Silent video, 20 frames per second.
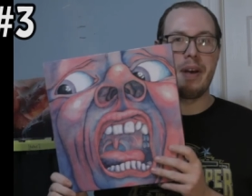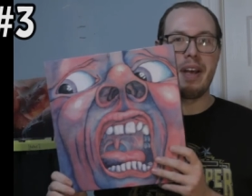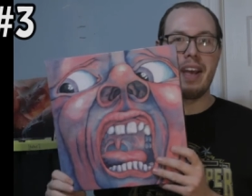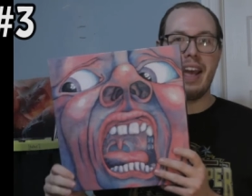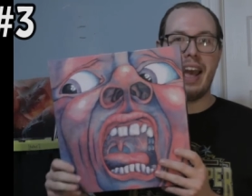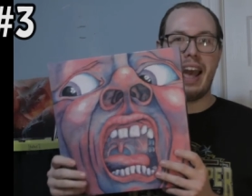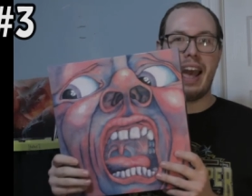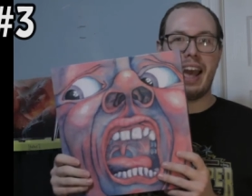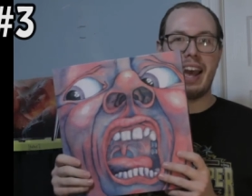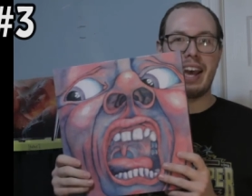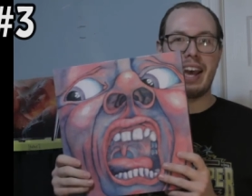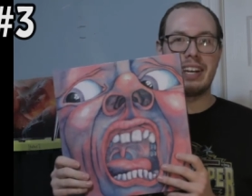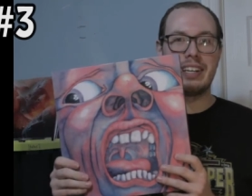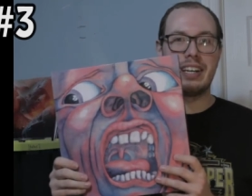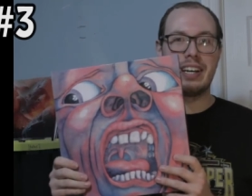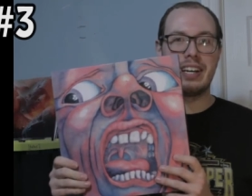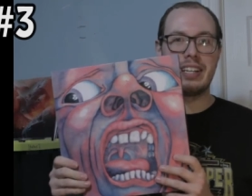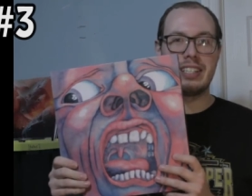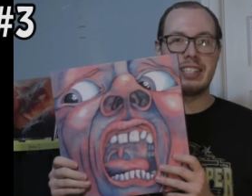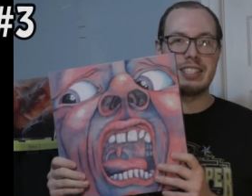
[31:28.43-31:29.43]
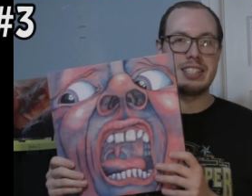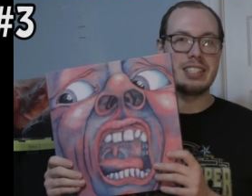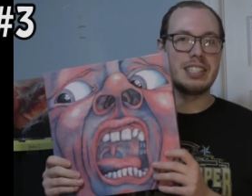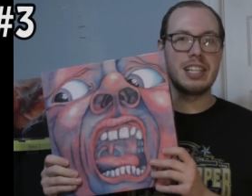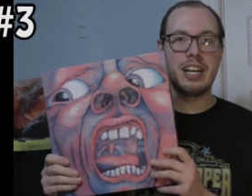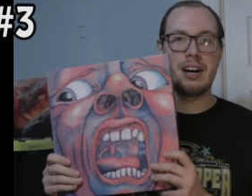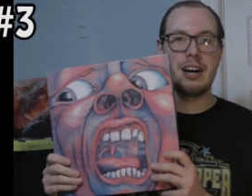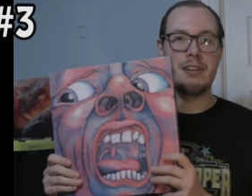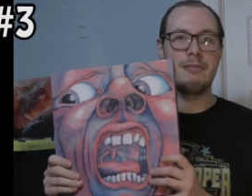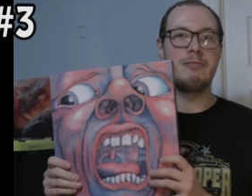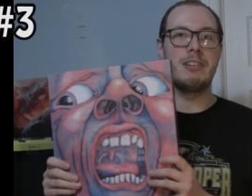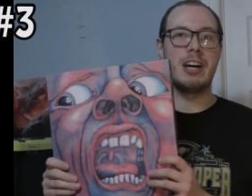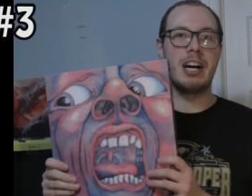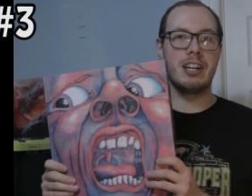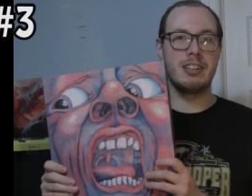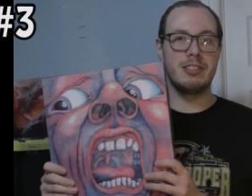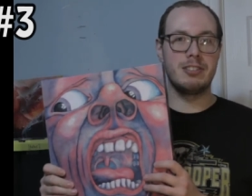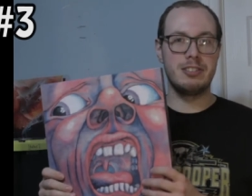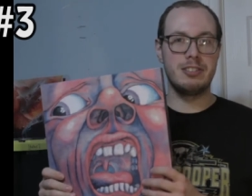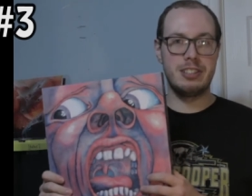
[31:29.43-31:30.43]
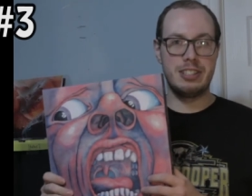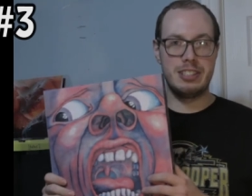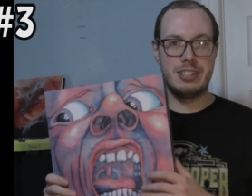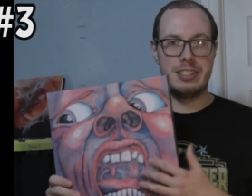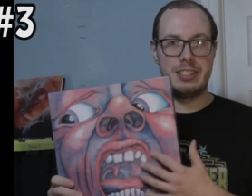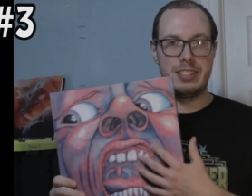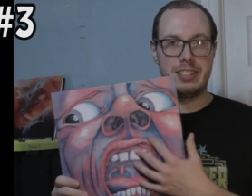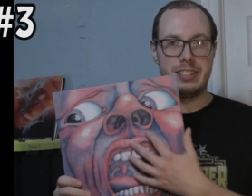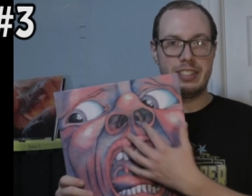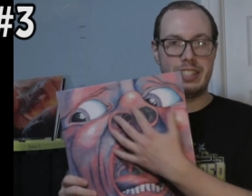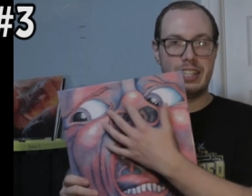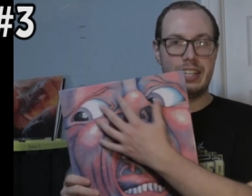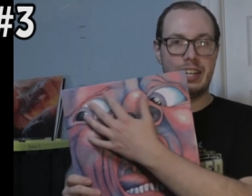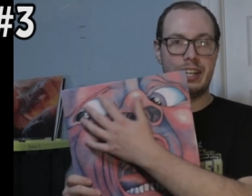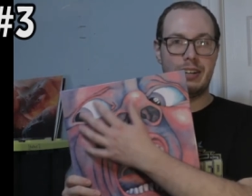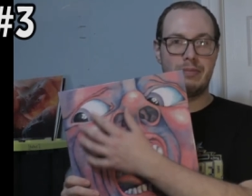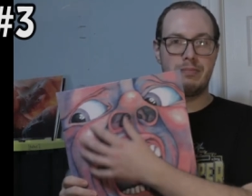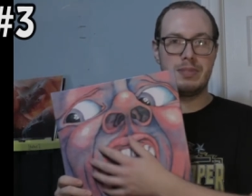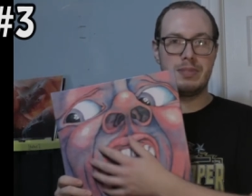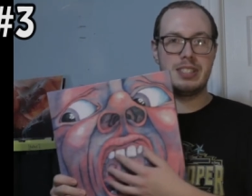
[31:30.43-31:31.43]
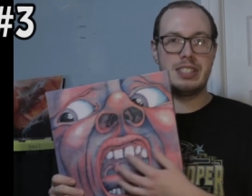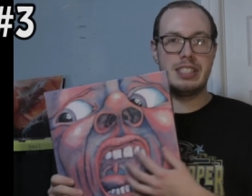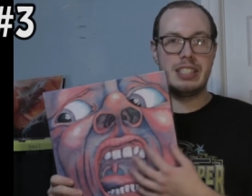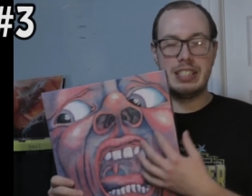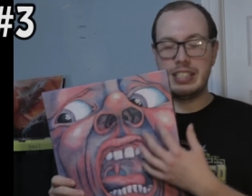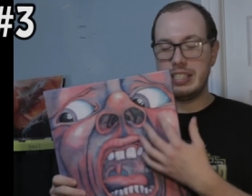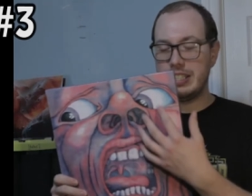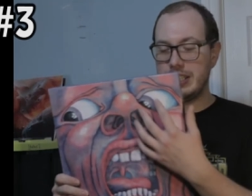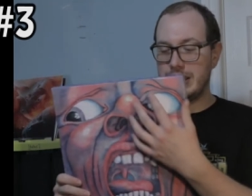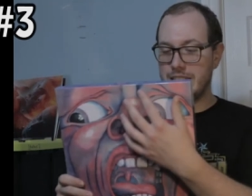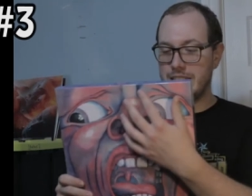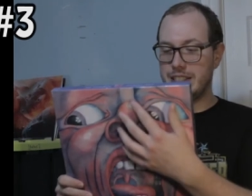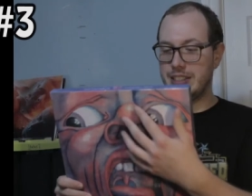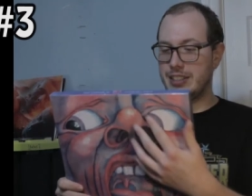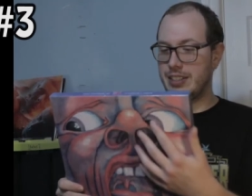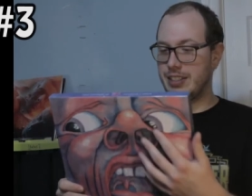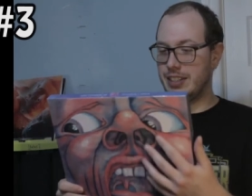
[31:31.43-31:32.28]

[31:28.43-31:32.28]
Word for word: And uh, this is not vinyl. This is uh, um, CDs.